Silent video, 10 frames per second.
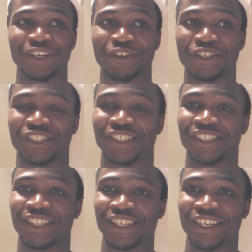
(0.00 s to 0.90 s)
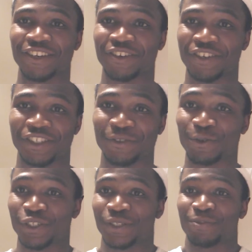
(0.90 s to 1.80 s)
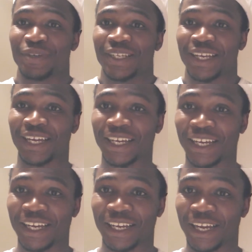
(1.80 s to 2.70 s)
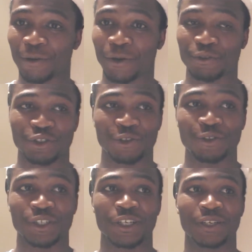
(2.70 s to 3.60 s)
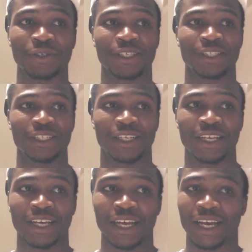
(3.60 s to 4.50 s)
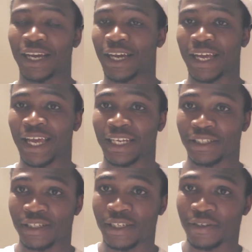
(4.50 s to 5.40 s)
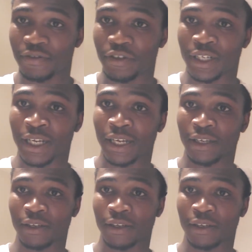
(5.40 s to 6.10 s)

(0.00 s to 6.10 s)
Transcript: Christian wasn't me. Like I was so young because I acted different.